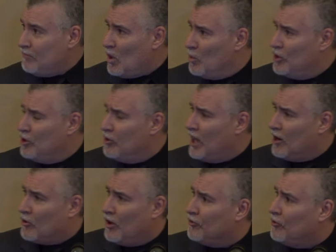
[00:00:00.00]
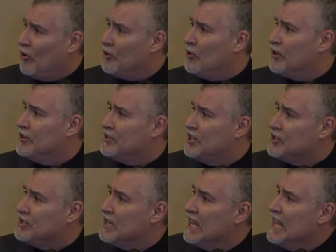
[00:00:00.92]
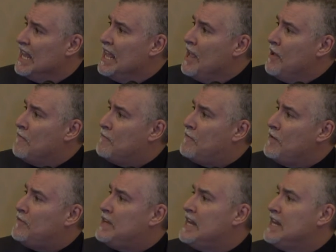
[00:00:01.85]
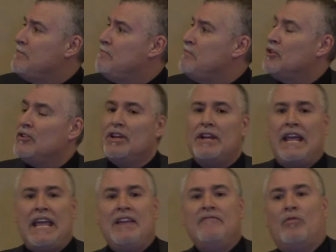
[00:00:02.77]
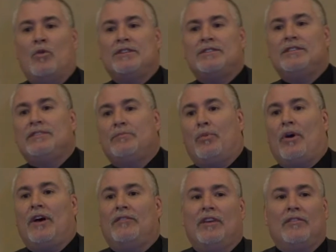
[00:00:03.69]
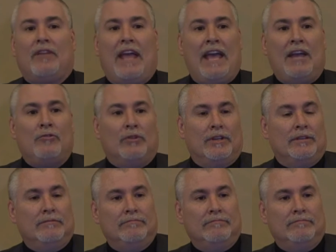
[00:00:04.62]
We do that across all the organizations. 15 million invoices processed annually.